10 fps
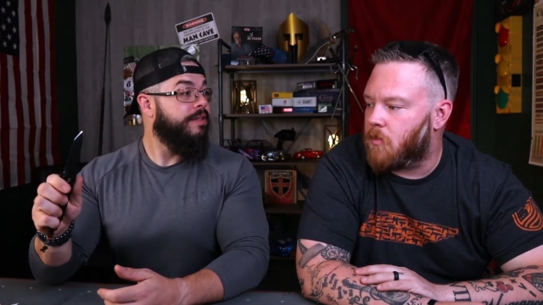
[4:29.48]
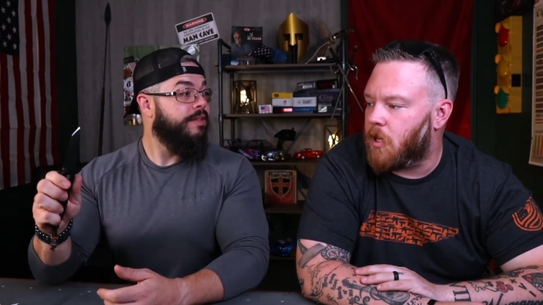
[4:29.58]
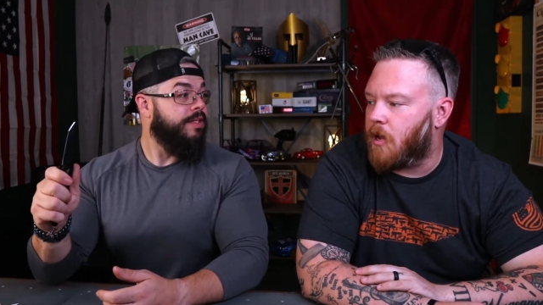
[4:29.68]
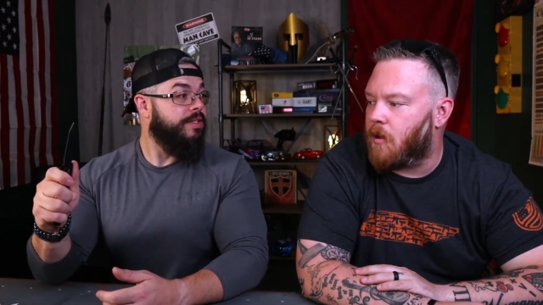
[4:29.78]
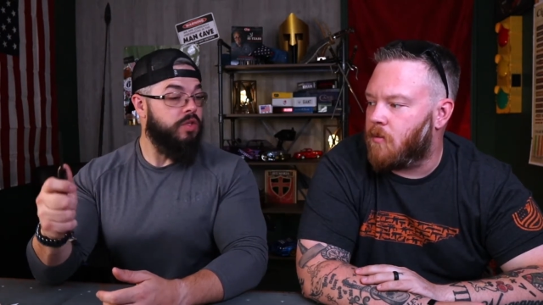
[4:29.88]

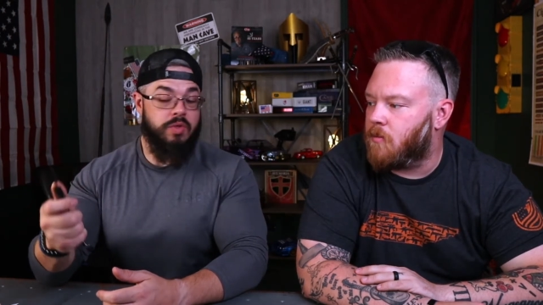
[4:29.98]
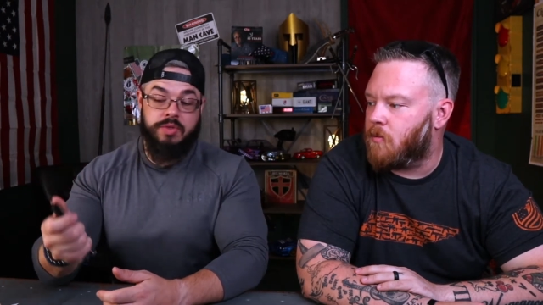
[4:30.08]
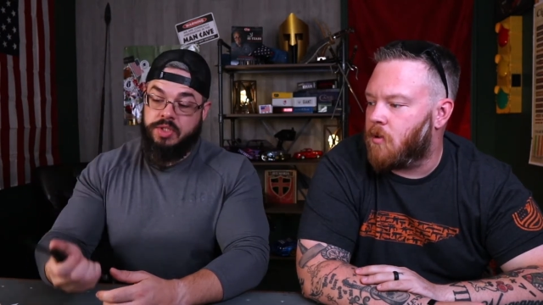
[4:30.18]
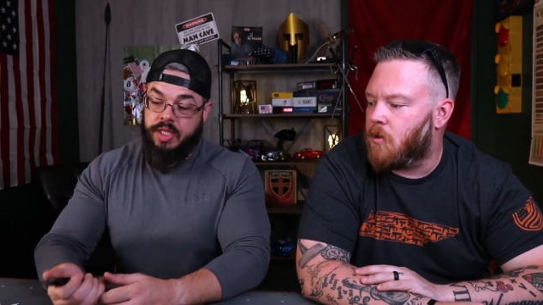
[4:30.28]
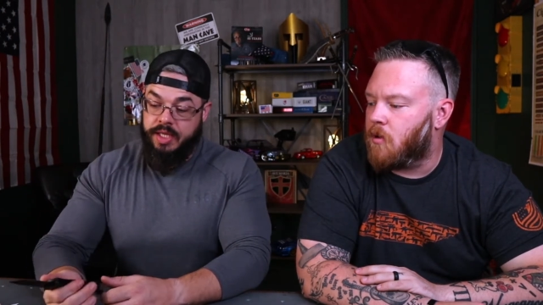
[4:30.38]
Speaker 1: Yeah. It's a little
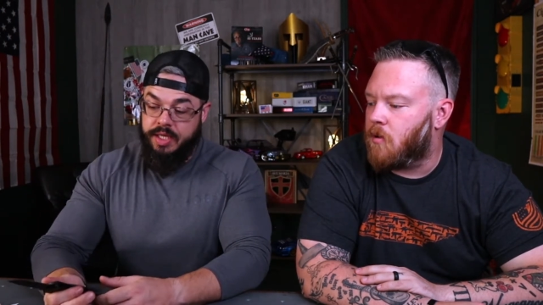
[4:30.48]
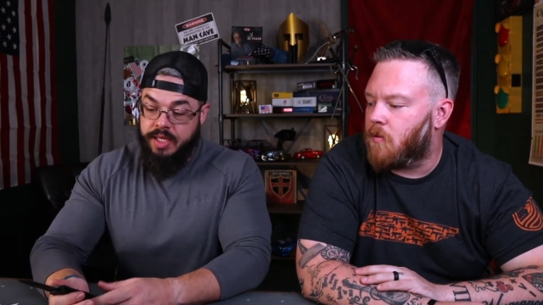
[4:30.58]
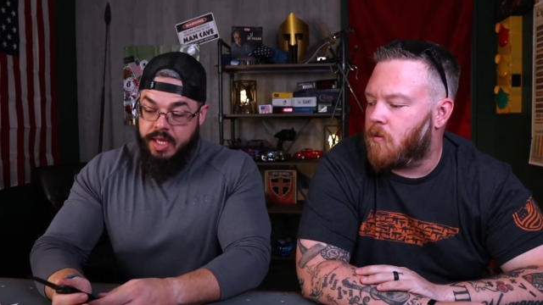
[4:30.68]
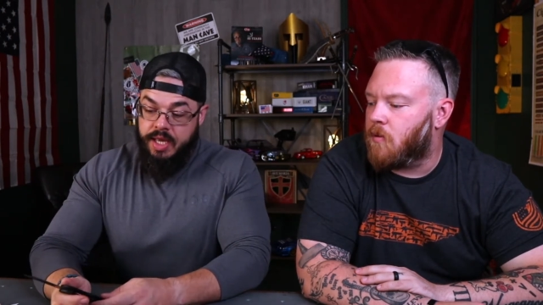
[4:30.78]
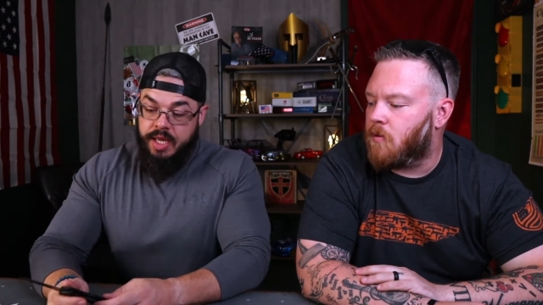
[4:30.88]
slick.
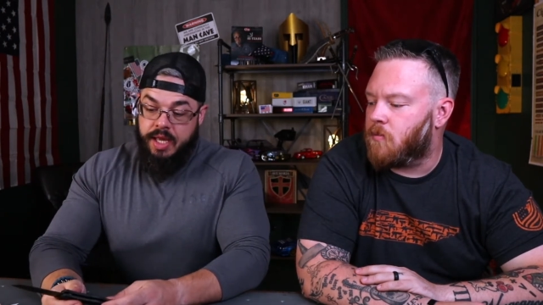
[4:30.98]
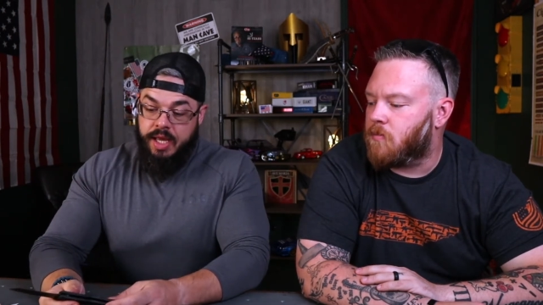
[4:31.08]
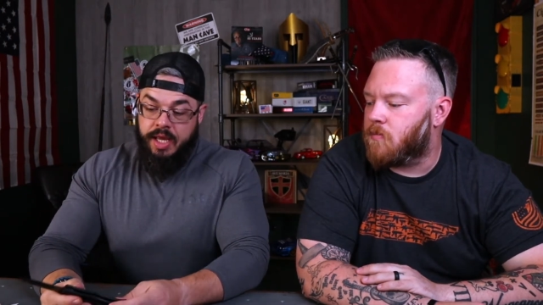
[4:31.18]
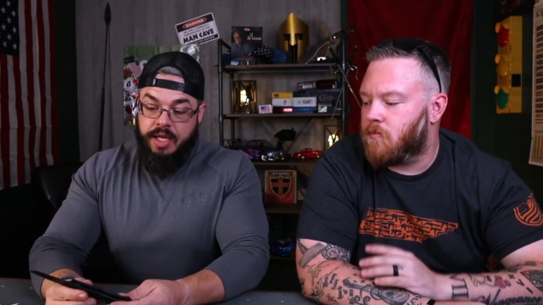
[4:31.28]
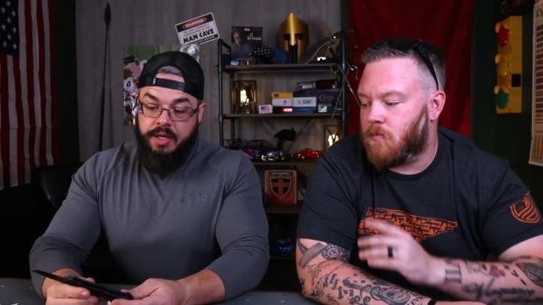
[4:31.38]

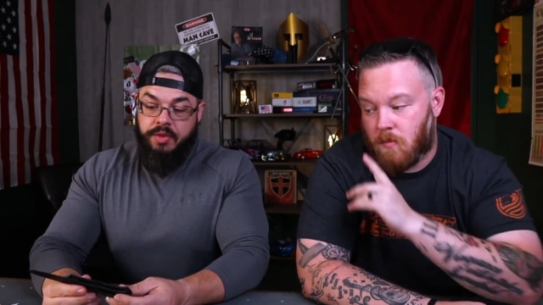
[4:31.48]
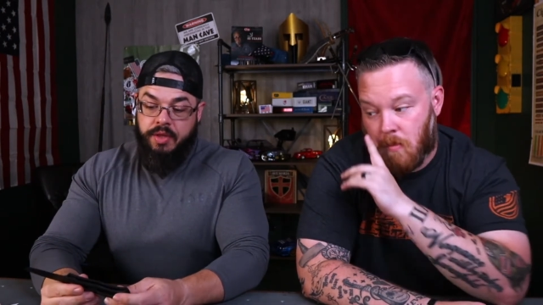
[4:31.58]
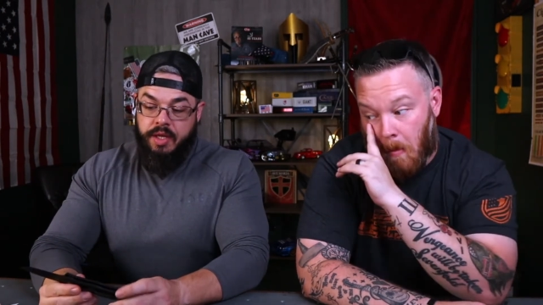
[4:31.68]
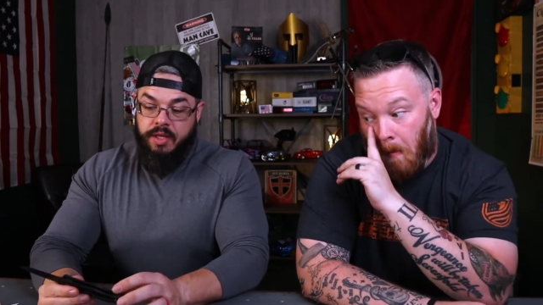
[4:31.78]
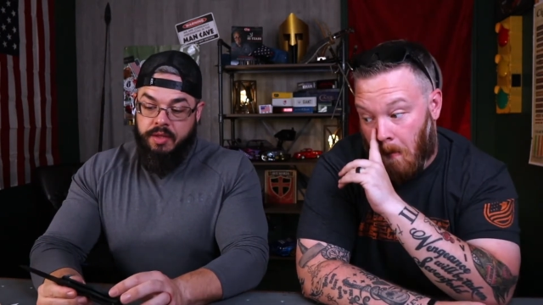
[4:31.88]
And
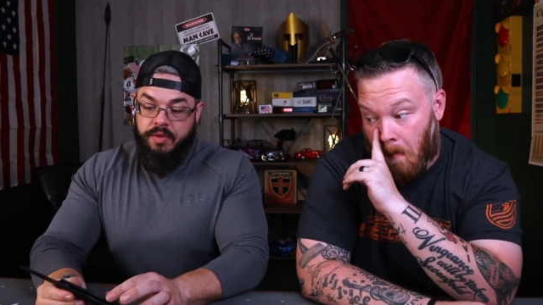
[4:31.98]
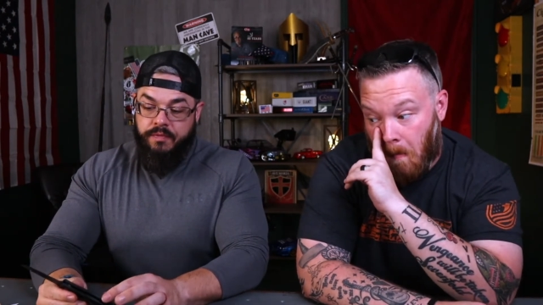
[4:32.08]
the, the